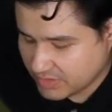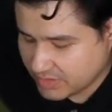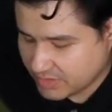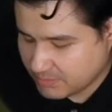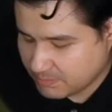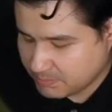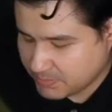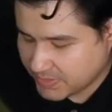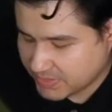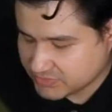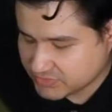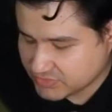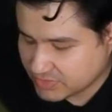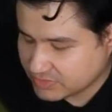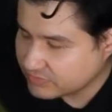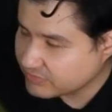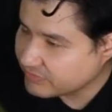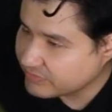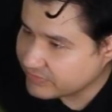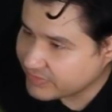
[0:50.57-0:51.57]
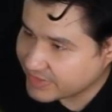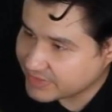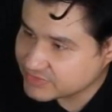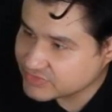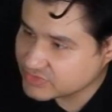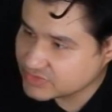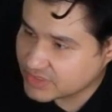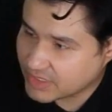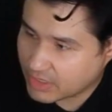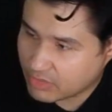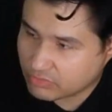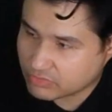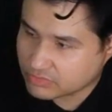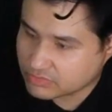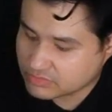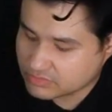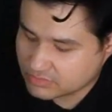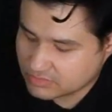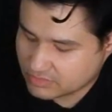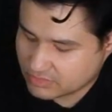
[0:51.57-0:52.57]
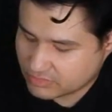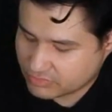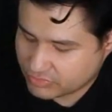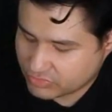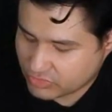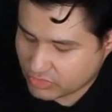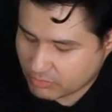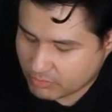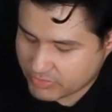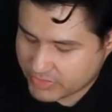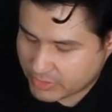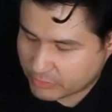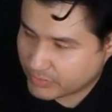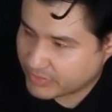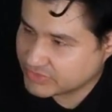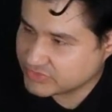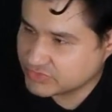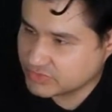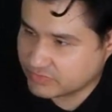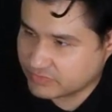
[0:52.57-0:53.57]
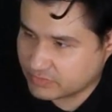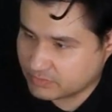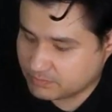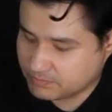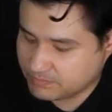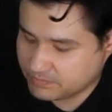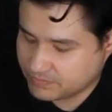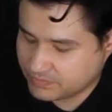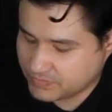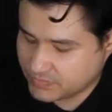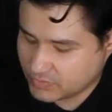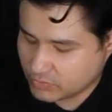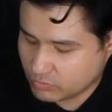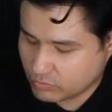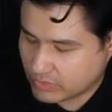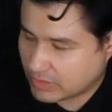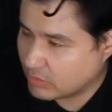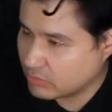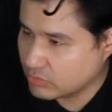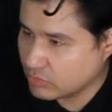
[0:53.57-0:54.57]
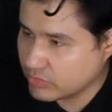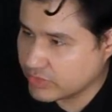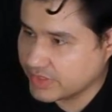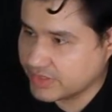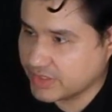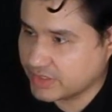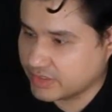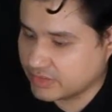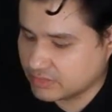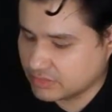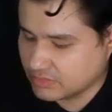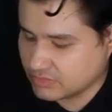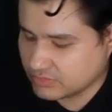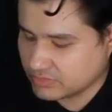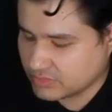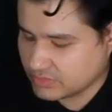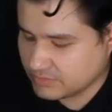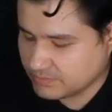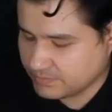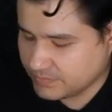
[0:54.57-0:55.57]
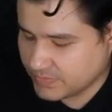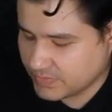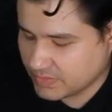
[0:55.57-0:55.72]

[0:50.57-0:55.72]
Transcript: and place it face down on top of the rest of them without looking at it, okay?